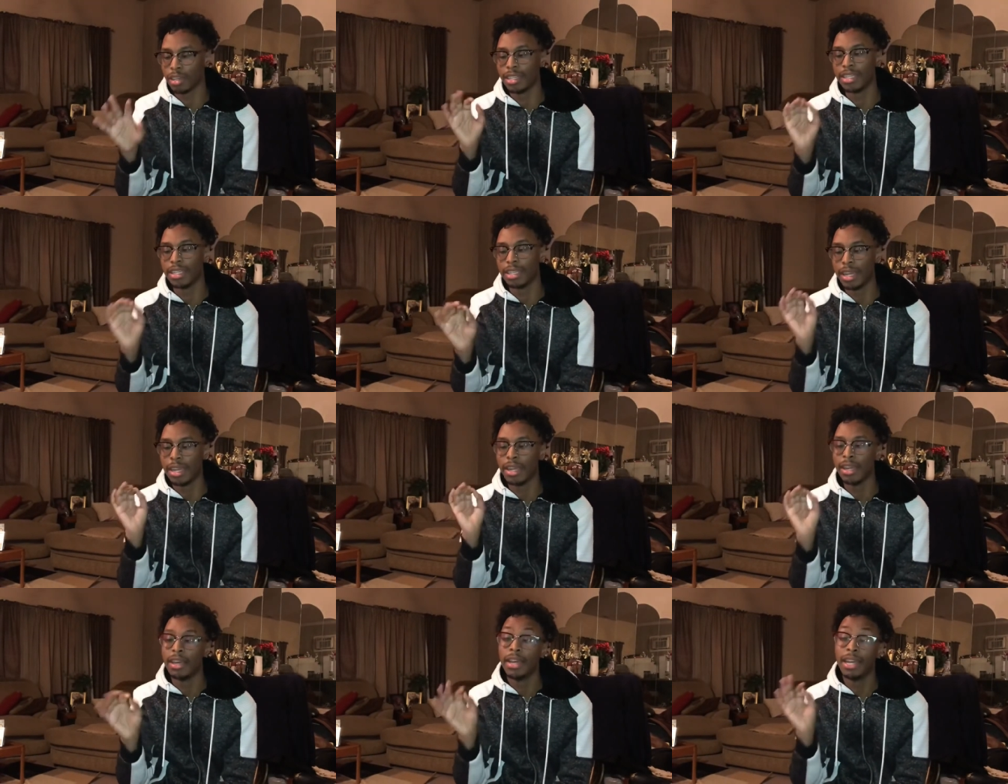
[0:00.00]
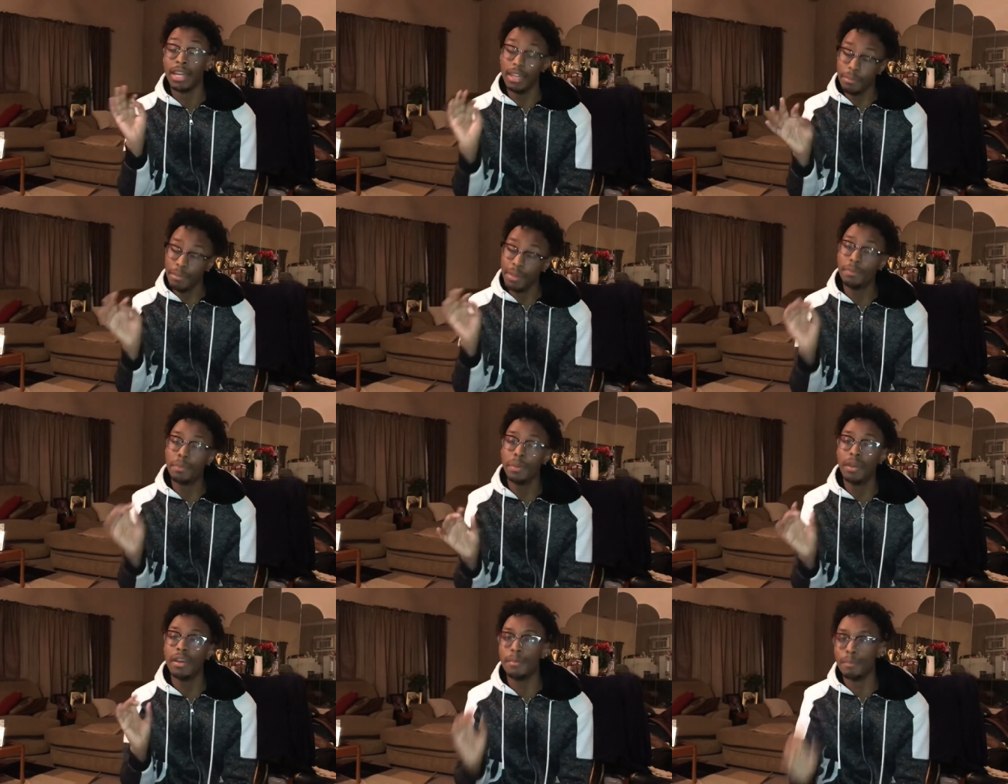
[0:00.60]
He he be
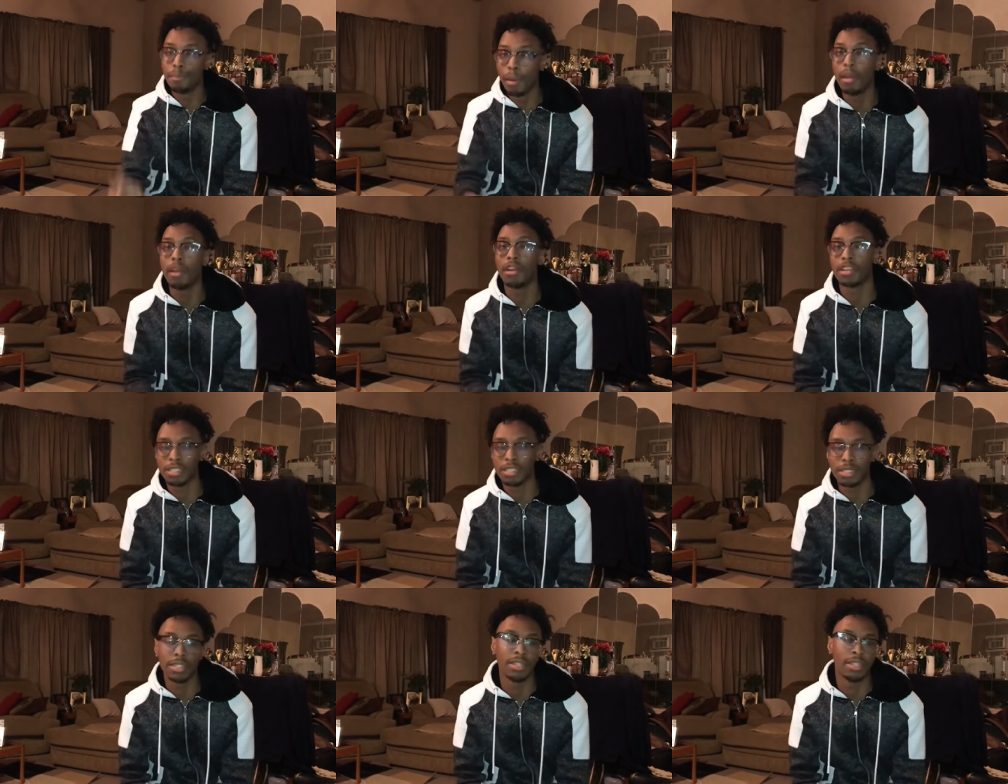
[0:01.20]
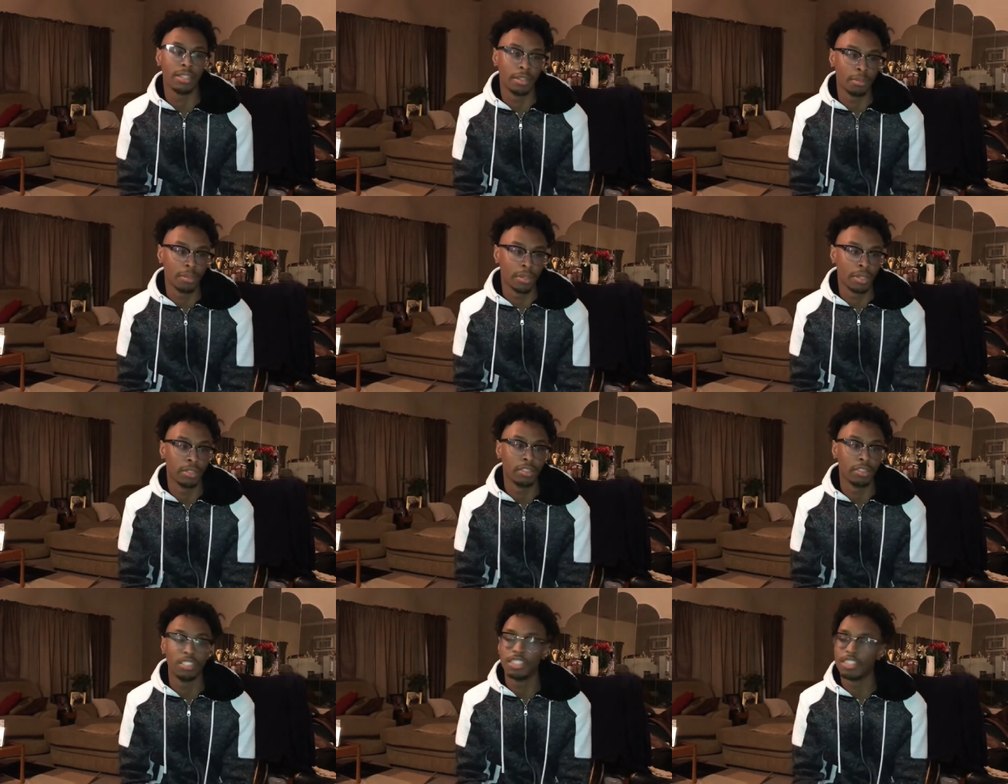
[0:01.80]
putting bars in there,
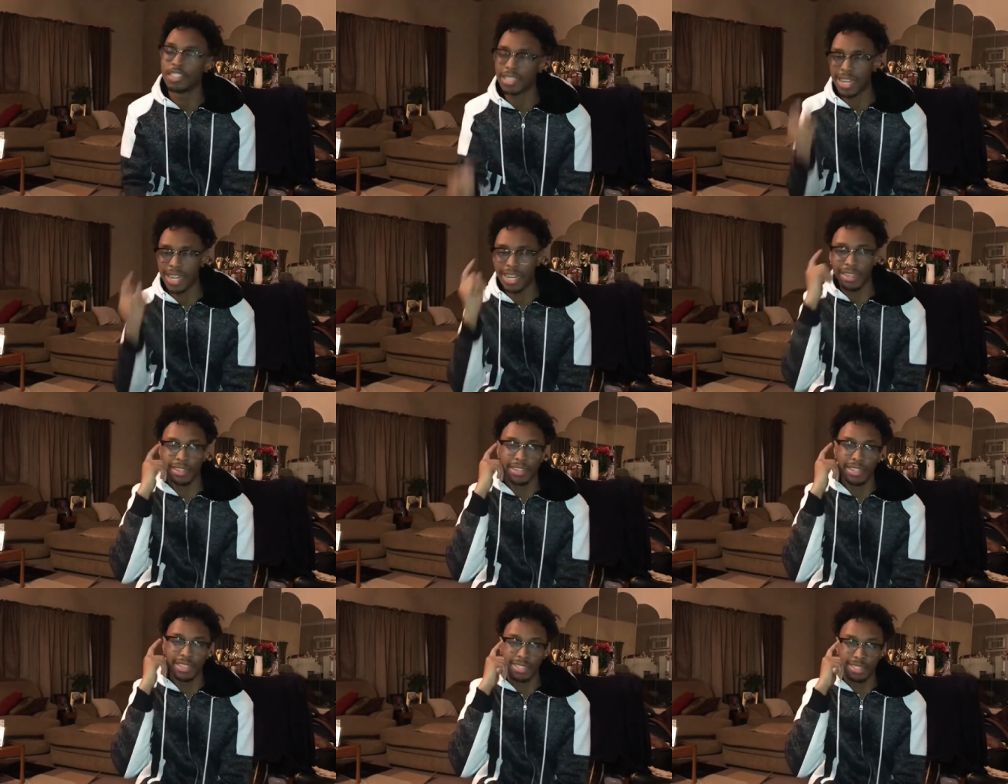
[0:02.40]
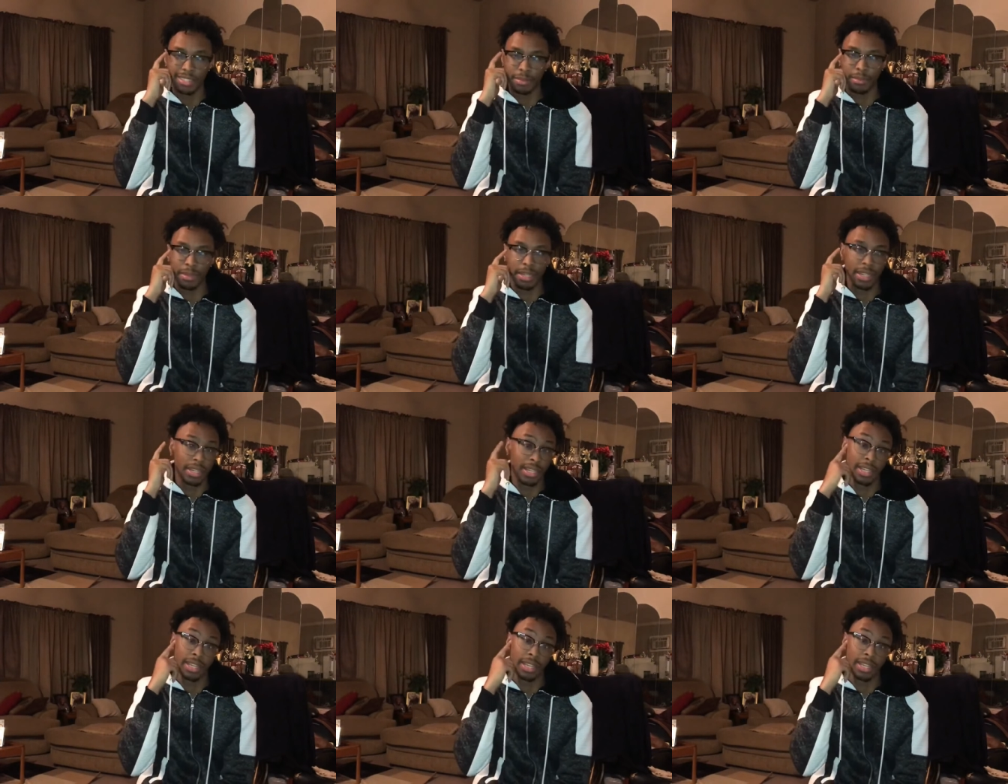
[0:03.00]
bro. You just gotta listen, man.